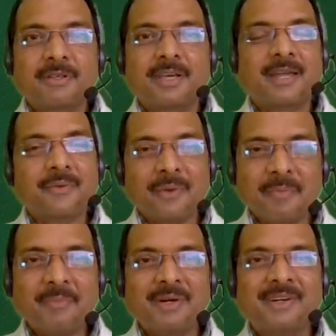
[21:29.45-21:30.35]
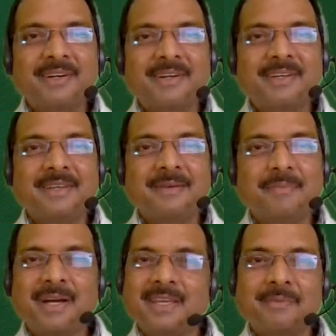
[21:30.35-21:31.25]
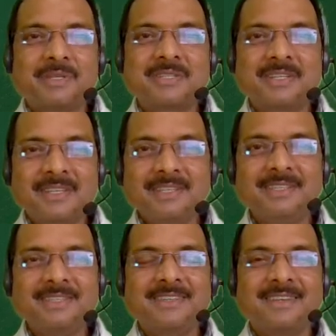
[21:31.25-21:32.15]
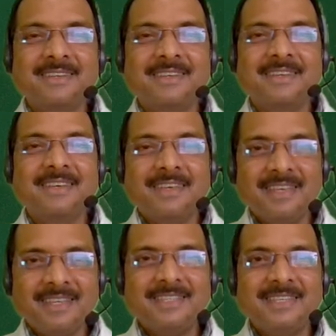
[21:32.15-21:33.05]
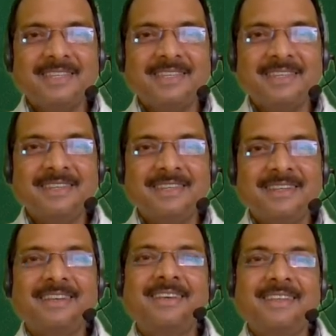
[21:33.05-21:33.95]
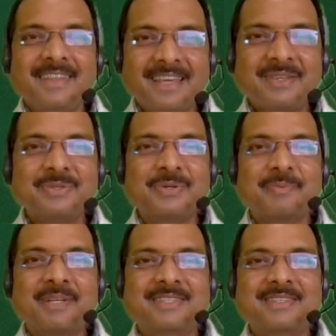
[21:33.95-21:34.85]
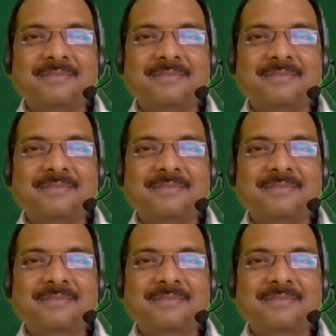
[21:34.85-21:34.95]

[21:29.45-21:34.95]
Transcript: And remember, biochemistry is easy. Thank you so much.